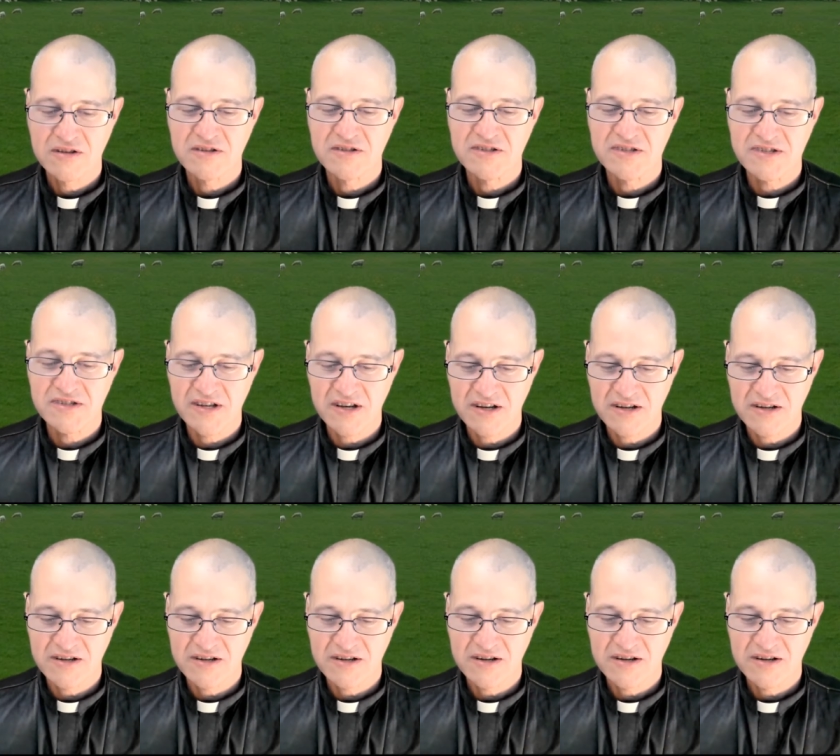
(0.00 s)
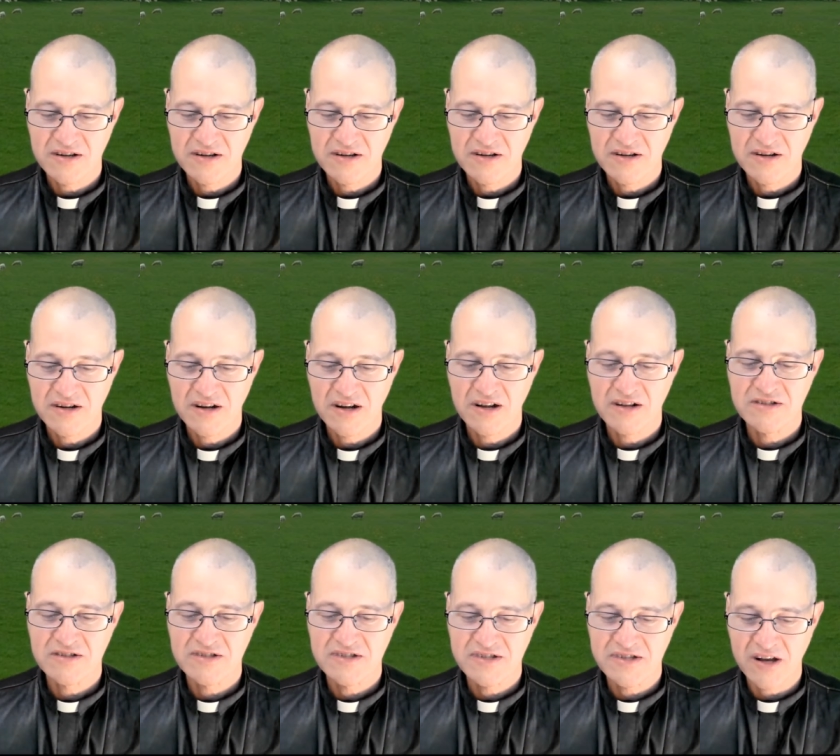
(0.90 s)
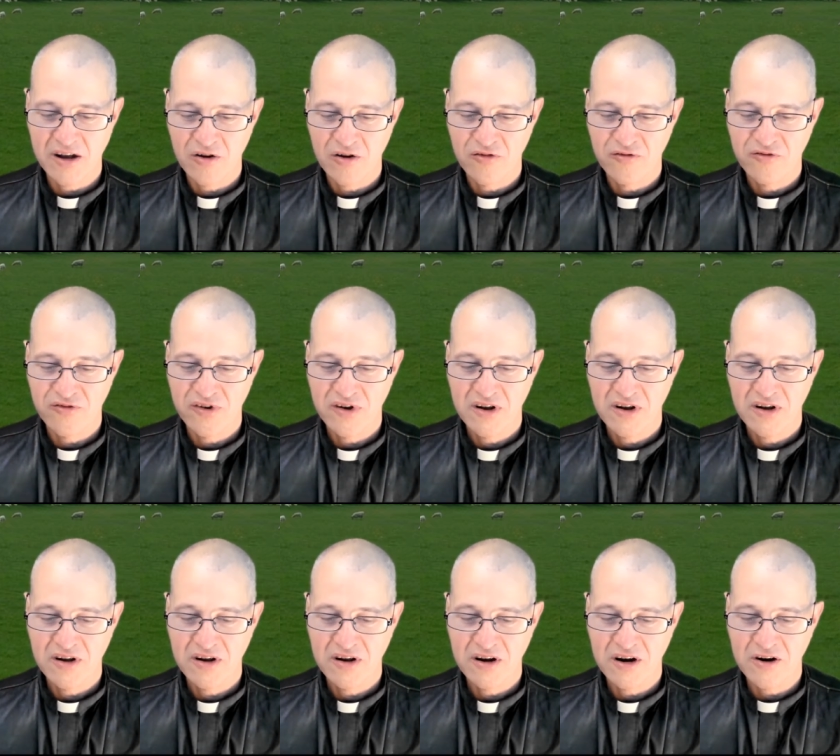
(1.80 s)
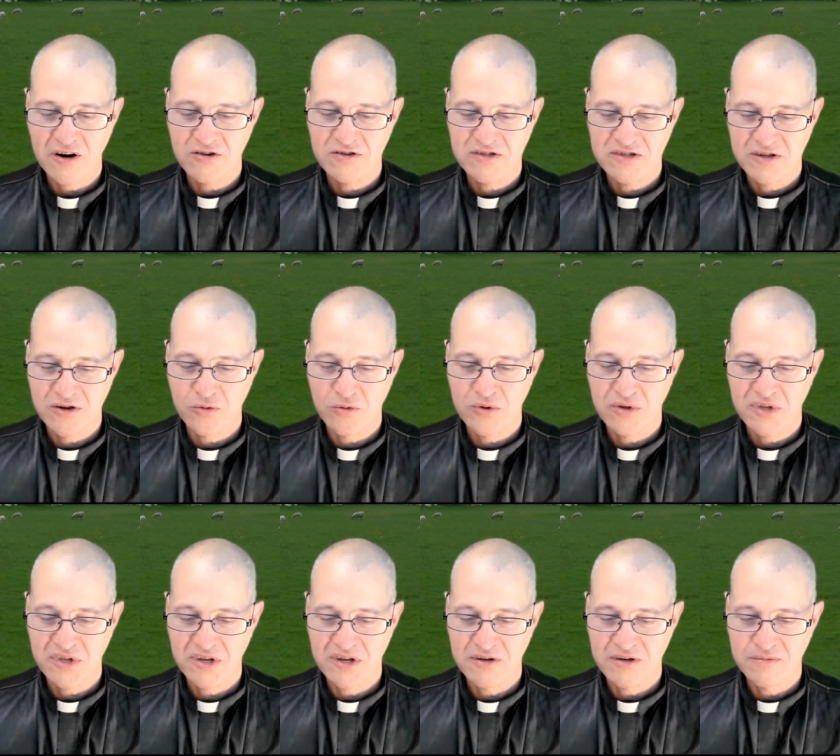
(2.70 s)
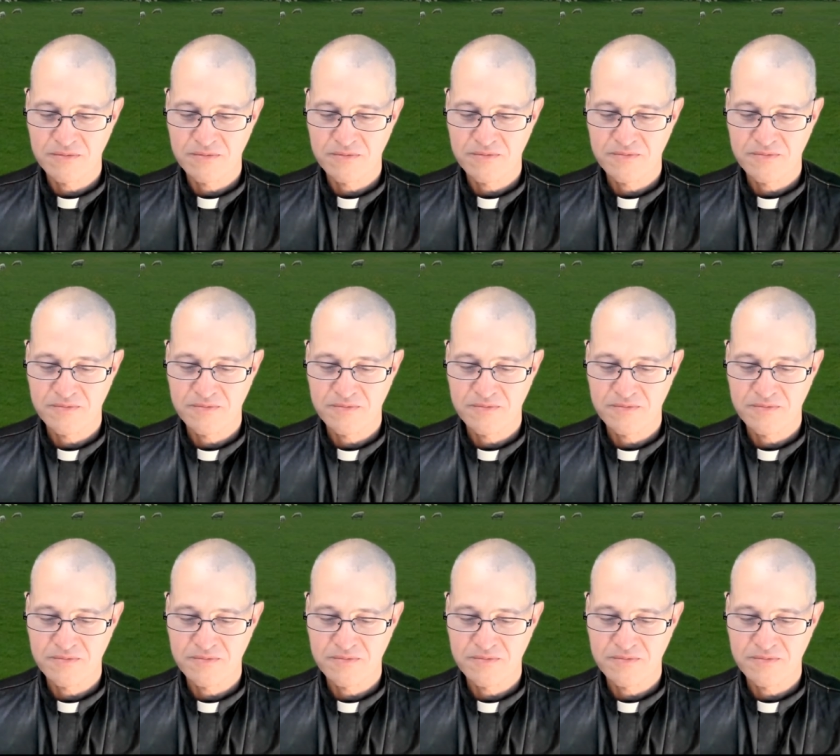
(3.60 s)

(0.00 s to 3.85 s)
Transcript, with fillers: Sin and self are still within.